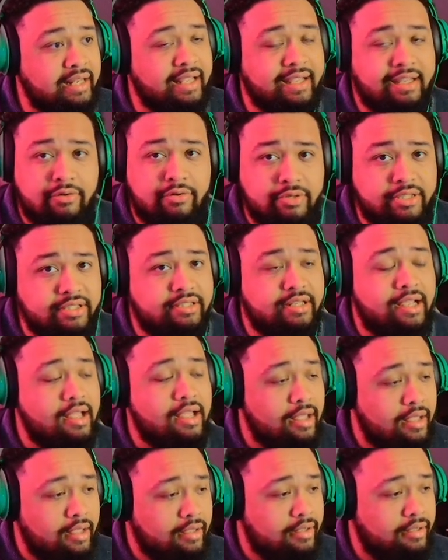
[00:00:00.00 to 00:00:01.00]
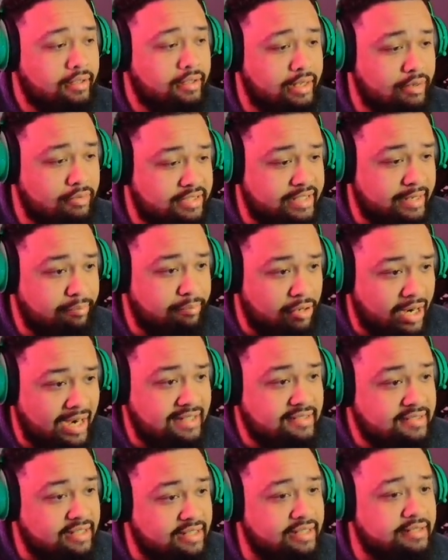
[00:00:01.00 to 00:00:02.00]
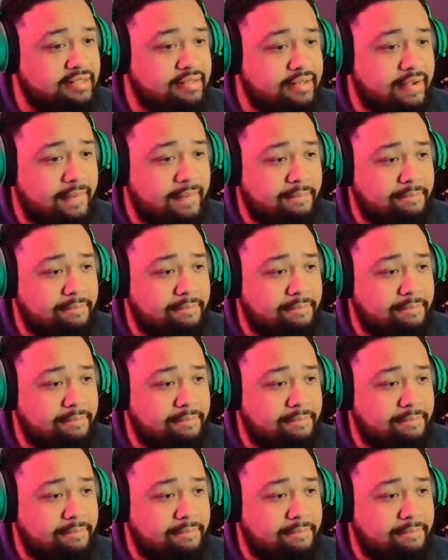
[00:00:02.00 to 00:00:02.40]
Like it was a process.